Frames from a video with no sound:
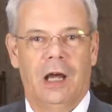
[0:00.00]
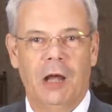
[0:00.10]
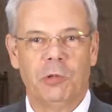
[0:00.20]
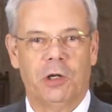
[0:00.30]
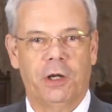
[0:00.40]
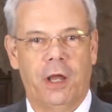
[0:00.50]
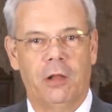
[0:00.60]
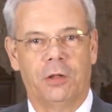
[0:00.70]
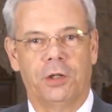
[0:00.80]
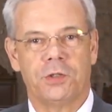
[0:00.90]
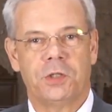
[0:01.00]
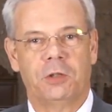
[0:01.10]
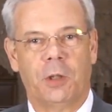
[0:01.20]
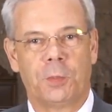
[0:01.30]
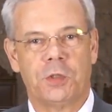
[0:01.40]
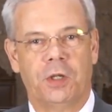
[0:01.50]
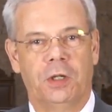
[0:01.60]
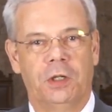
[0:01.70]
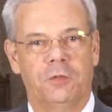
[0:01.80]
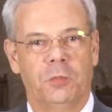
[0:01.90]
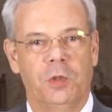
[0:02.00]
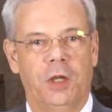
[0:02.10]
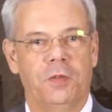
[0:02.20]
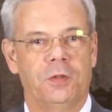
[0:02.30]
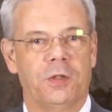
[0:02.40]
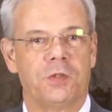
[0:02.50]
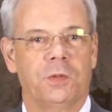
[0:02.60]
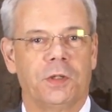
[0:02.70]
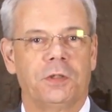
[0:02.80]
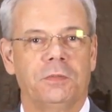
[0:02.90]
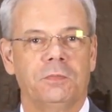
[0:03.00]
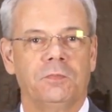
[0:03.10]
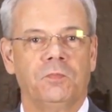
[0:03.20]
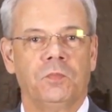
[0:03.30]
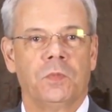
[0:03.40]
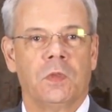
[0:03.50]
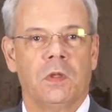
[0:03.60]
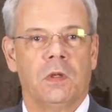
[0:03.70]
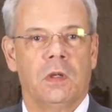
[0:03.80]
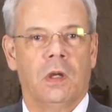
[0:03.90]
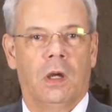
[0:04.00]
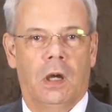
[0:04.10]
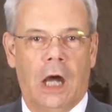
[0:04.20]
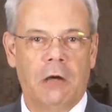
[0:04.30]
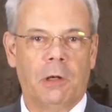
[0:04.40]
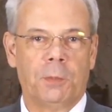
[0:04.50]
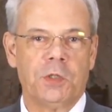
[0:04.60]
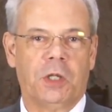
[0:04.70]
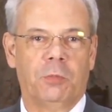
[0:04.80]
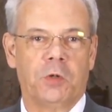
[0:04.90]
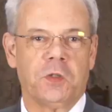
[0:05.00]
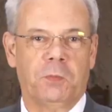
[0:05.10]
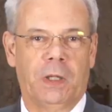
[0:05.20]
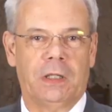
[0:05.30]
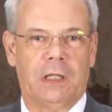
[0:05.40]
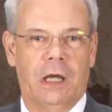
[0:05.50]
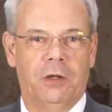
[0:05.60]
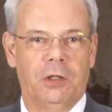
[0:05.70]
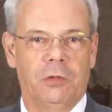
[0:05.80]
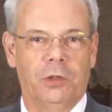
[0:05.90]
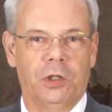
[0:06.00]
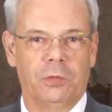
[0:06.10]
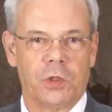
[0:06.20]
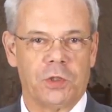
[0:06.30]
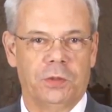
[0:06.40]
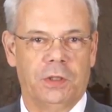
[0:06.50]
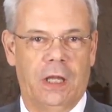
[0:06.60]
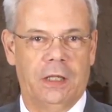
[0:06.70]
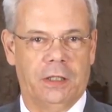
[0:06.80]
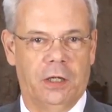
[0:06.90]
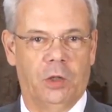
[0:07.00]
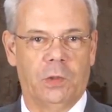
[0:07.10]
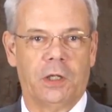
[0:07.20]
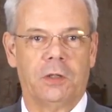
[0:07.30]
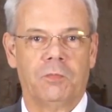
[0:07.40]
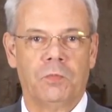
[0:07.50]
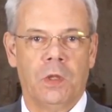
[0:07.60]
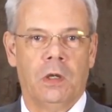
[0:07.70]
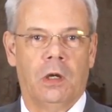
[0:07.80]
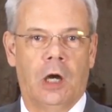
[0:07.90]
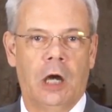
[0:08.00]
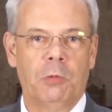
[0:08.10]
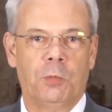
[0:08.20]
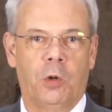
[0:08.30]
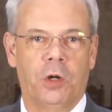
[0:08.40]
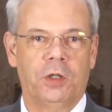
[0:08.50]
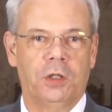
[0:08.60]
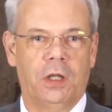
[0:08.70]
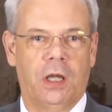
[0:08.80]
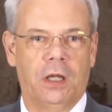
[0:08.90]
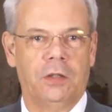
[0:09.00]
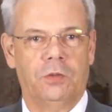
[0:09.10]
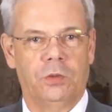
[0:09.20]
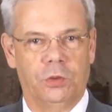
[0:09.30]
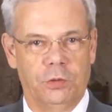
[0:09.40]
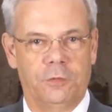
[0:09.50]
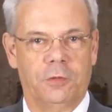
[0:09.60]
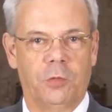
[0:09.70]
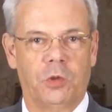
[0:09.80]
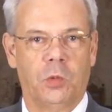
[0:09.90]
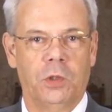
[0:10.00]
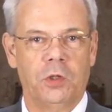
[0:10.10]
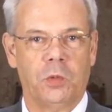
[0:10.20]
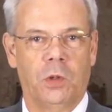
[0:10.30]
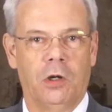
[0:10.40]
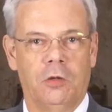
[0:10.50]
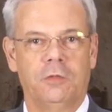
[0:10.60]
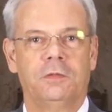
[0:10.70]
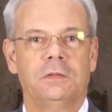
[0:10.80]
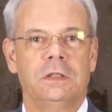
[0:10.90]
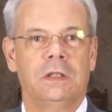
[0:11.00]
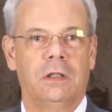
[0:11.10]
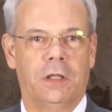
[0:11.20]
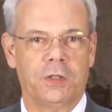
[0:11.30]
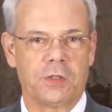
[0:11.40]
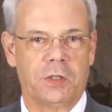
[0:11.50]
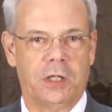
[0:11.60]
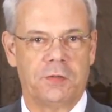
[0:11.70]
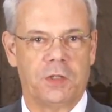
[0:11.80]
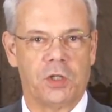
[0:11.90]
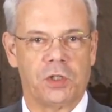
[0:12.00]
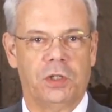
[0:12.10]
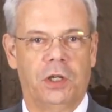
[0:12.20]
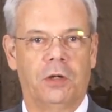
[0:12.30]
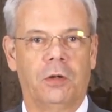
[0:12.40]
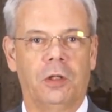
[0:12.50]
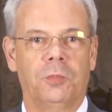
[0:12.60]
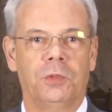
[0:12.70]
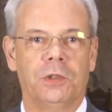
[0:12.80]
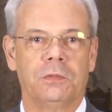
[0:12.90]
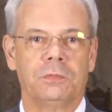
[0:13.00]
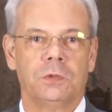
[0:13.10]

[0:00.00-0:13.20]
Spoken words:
I'm Larry Haler, your state representative from the 8th District. I represent most of Benton County, including Richland and Kennewick. I'm reporting today to you from the 2012 legislative session here in Olympia.